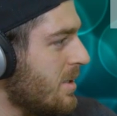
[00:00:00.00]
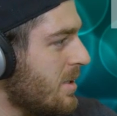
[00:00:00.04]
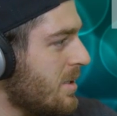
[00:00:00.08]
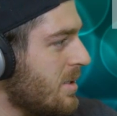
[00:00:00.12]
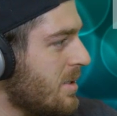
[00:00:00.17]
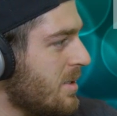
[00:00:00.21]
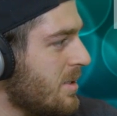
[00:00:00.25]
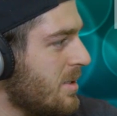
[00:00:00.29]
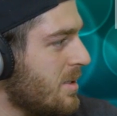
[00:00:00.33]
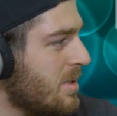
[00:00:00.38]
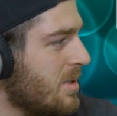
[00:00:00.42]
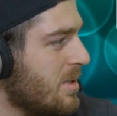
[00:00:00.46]

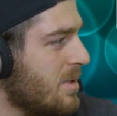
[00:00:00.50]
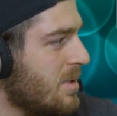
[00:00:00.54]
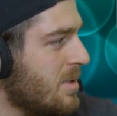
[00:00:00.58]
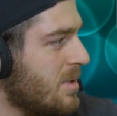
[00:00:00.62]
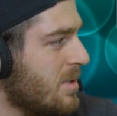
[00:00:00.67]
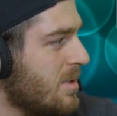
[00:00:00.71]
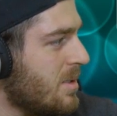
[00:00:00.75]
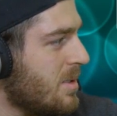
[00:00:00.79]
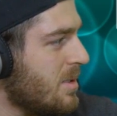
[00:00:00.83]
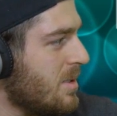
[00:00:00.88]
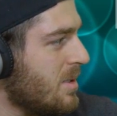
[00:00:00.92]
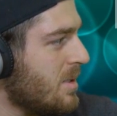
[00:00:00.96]

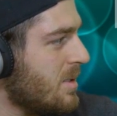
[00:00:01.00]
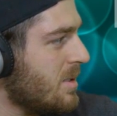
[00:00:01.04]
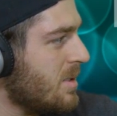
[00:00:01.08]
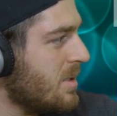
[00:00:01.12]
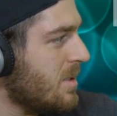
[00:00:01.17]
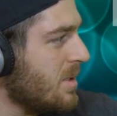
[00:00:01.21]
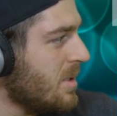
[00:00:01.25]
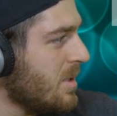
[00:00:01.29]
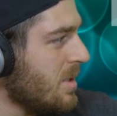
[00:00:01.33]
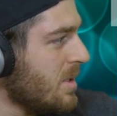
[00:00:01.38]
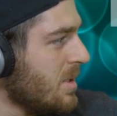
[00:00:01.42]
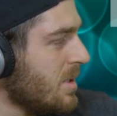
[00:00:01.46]

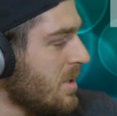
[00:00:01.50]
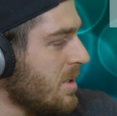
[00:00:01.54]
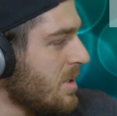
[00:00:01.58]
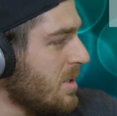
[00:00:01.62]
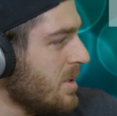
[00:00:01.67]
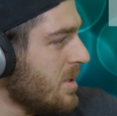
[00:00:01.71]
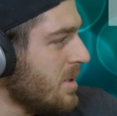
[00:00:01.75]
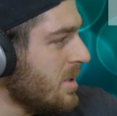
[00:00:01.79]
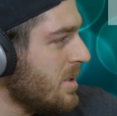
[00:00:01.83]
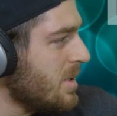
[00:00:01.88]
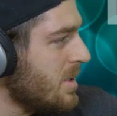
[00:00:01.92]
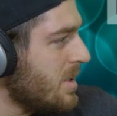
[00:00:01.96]

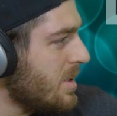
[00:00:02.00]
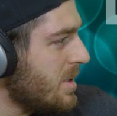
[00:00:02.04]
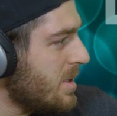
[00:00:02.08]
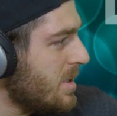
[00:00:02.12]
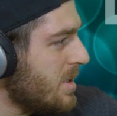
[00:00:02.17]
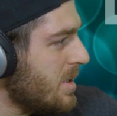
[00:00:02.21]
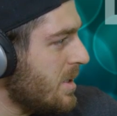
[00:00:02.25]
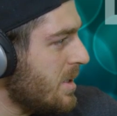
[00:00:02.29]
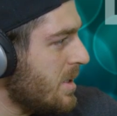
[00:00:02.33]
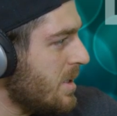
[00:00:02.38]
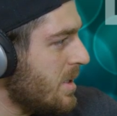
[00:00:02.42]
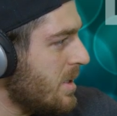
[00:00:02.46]

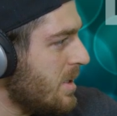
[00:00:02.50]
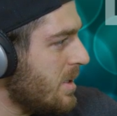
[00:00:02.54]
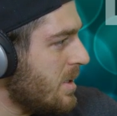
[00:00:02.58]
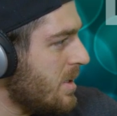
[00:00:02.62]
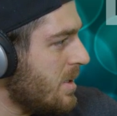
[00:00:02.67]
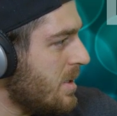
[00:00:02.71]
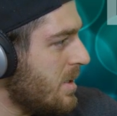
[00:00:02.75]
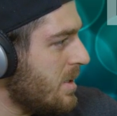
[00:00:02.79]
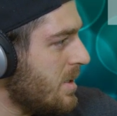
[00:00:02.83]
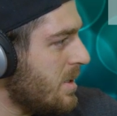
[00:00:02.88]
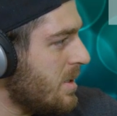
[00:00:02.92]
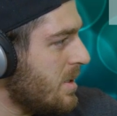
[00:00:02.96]

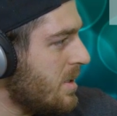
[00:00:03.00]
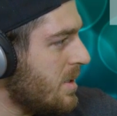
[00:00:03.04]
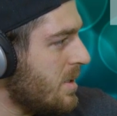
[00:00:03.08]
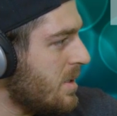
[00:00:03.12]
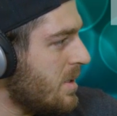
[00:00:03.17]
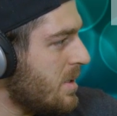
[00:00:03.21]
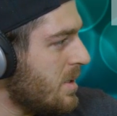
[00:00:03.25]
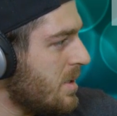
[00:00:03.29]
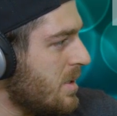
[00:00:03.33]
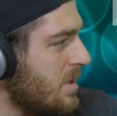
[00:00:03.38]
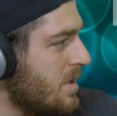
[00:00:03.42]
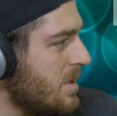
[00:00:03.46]

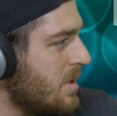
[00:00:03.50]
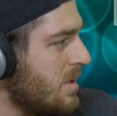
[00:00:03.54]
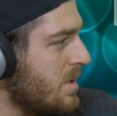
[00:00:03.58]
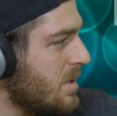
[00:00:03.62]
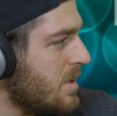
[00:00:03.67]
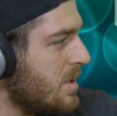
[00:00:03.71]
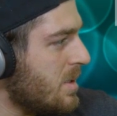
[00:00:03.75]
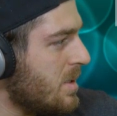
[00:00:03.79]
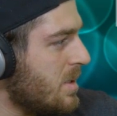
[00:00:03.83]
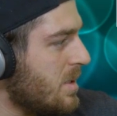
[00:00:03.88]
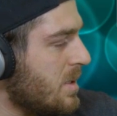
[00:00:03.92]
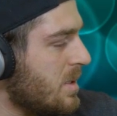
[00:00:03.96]

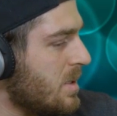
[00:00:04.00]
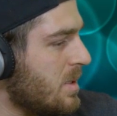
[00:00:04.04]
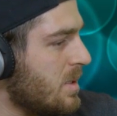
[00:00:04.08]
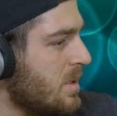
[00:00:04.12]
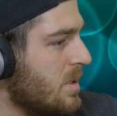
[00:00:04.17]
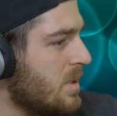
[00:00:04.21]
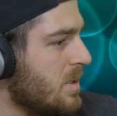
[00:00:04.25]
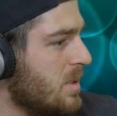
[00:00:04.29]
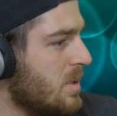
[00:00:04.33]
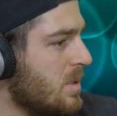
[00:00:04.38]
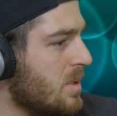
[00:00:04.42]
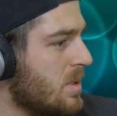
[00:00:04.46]

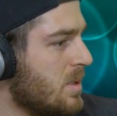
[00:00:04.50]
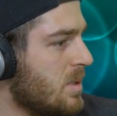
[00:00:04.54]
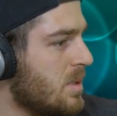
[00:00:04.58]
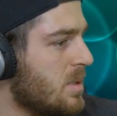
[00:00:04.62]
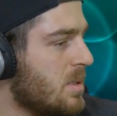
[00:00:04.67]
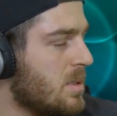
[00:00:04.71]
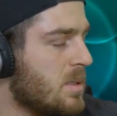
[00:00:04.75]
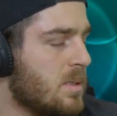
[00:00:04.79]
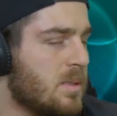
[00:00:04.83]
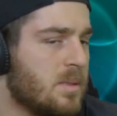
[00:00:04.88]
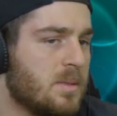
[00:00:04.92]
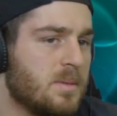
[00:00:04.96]

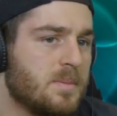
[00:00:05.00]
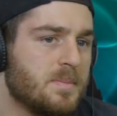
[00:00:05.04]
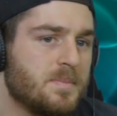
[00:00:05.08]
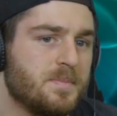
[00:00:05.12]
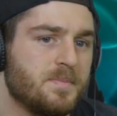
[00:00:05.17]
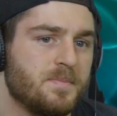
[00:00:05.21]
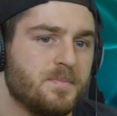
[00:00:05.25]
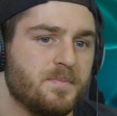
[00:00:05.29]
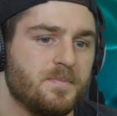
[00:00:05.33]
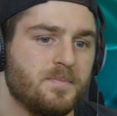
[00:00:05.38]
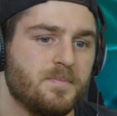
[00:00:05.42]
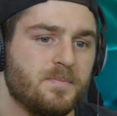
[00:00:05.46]

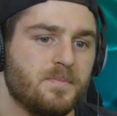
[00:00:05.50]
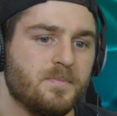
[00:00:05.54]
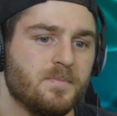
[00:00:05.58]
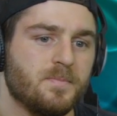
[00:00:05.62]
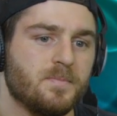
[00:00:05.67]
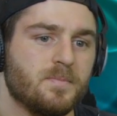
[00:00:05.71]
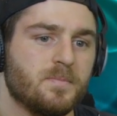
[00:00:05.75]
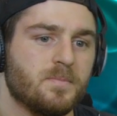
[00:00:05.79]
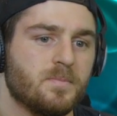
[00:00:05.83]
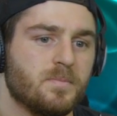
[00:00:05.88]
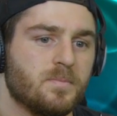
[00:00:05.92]
(not speaking)